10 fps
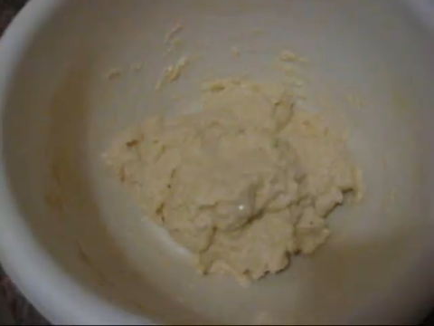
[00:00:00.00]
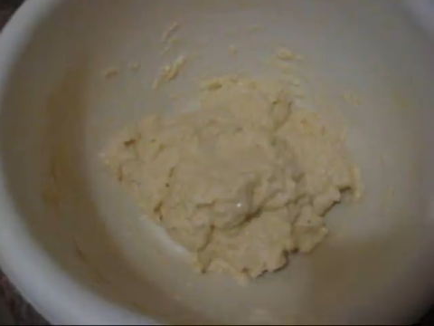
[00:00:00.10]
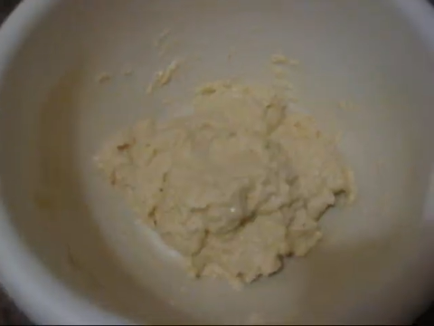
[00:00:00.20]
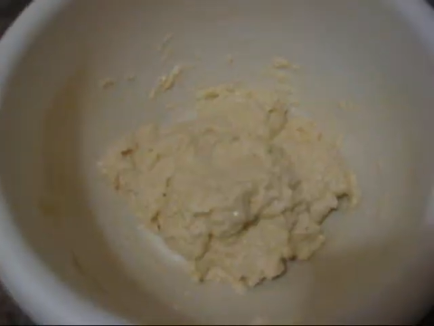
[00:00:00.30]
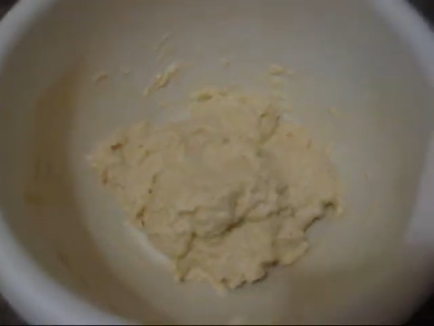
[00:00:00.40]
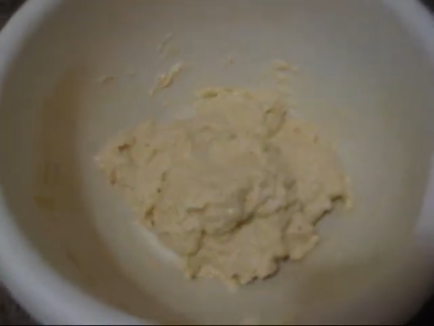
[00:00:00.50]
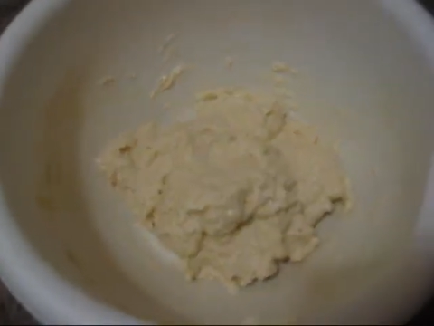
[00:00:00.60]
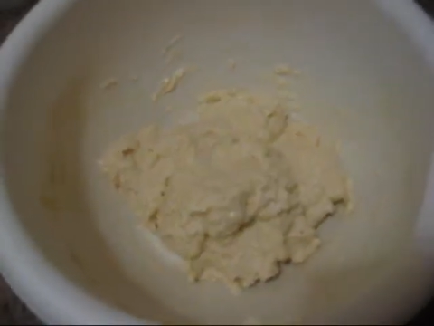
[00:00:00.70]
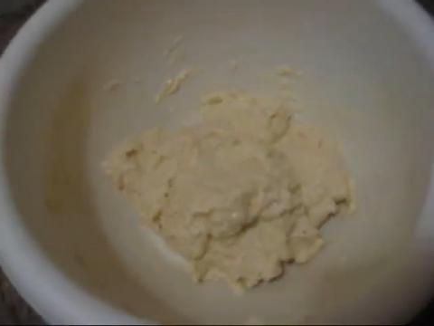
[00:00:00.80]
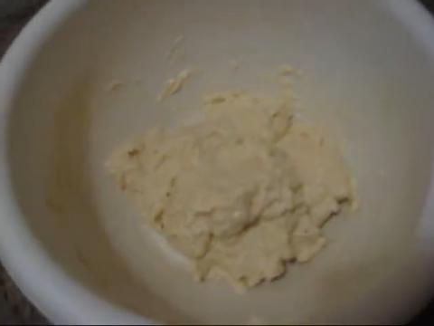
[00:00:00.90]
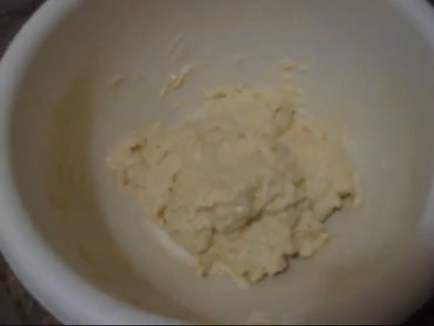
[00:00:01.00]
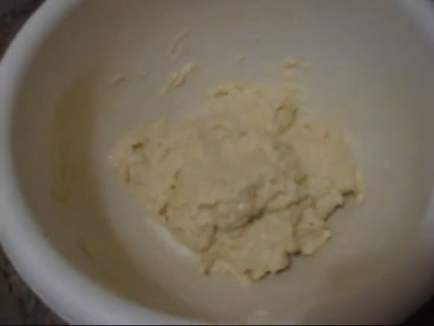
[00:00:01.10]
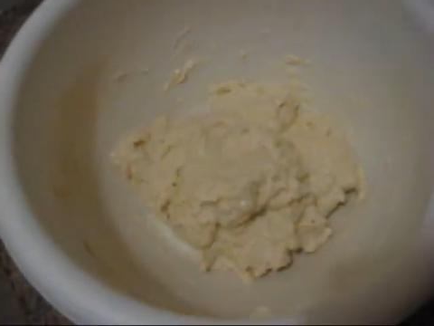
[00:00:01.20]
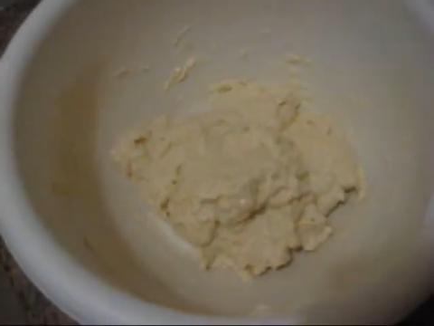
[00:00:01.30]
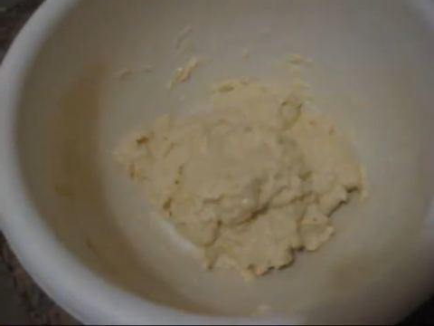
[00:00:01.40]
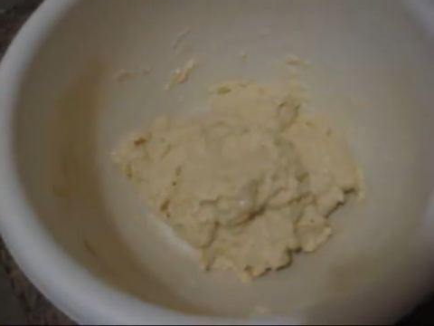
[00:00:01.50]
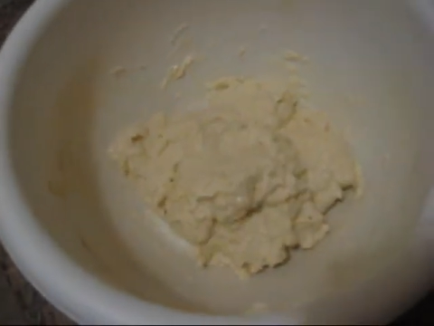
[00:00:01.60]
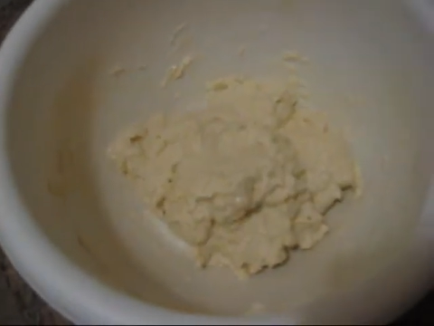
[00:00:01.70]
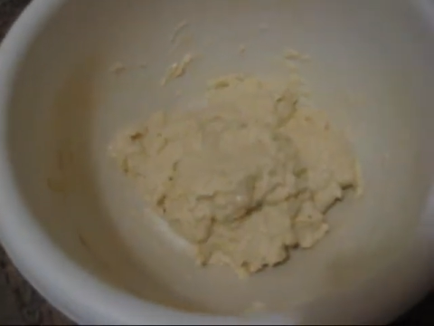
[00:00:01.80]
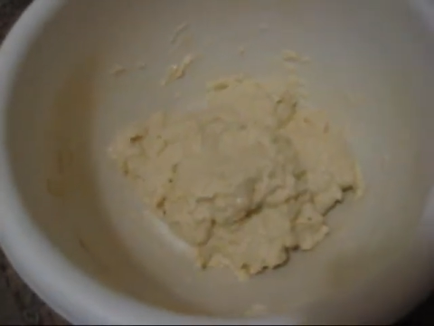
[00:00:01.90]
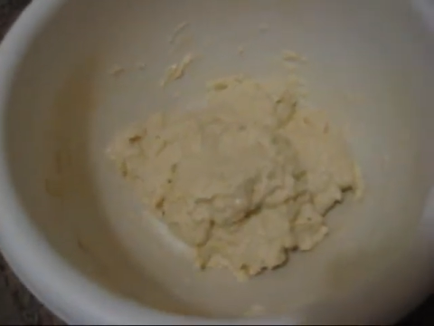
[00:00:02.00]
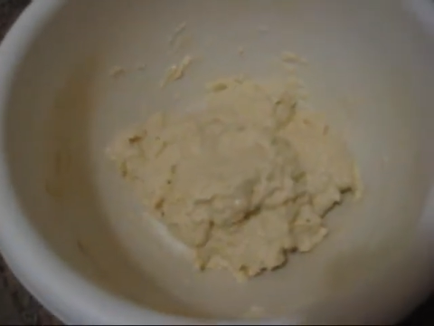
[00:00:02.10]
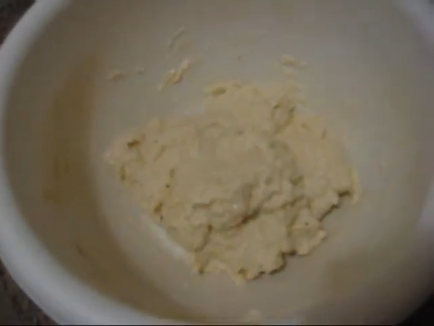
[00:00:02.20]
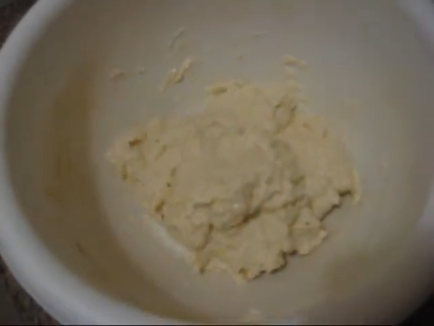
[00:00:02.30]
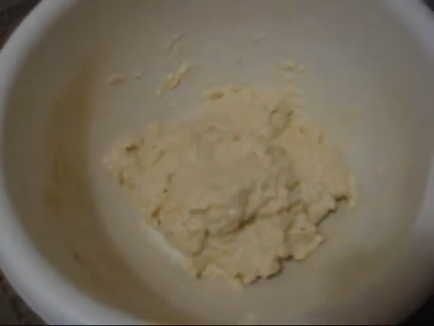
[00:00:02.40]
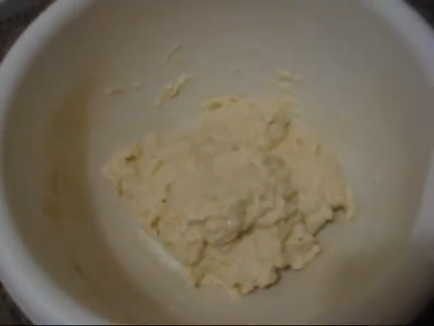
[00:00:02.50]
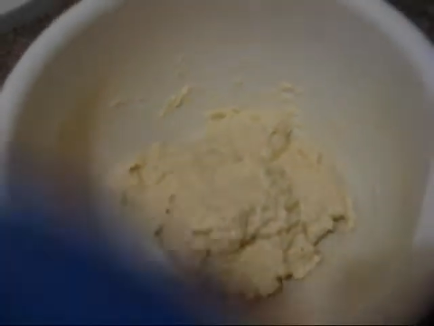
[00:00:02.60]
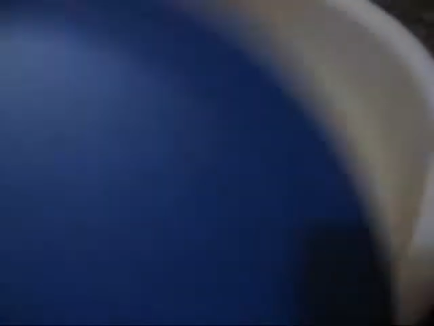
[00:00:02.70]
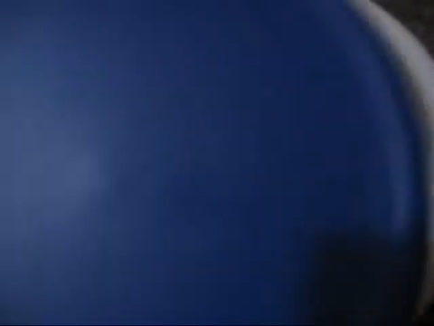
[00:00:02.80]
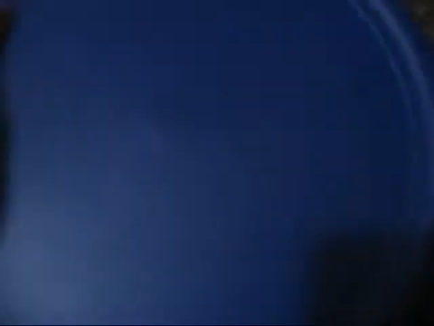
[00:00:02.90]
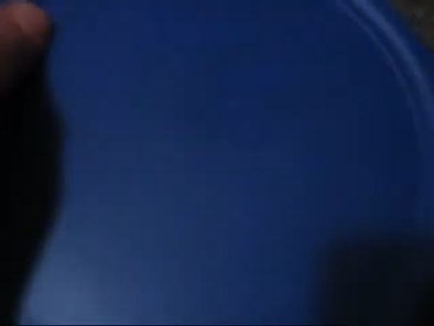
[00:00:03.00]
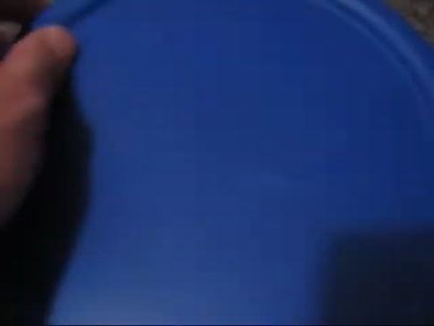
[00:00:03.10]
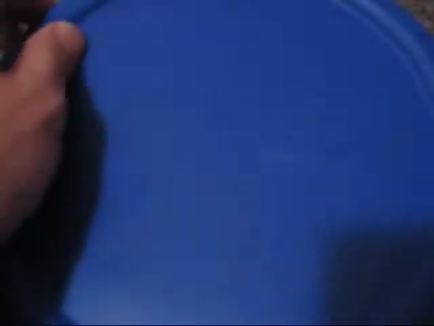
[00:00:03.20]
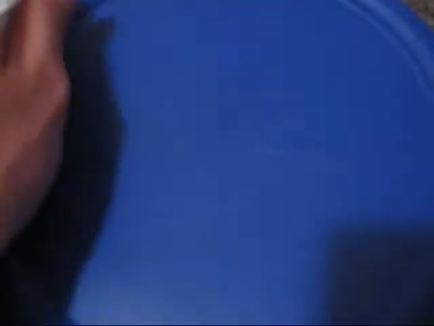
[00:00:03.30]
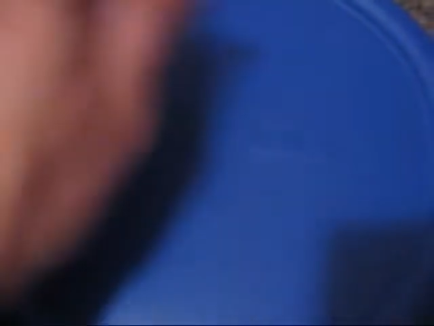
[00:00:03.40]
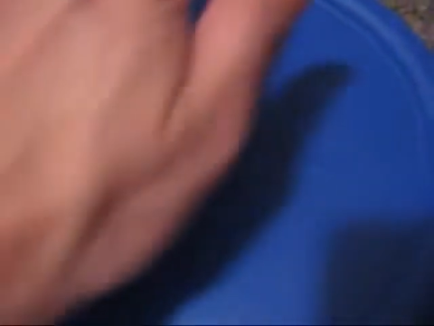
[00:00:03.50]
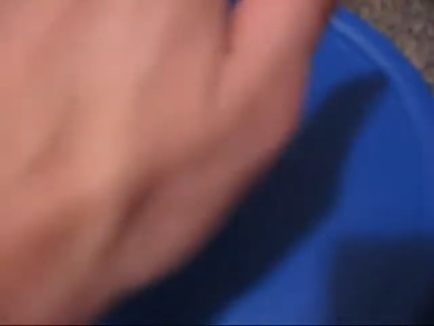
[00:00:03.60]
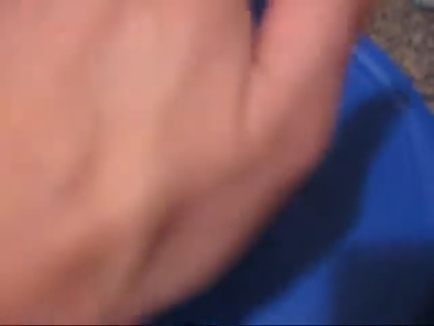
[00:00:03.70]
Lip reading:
Nobody's mouth can be seen.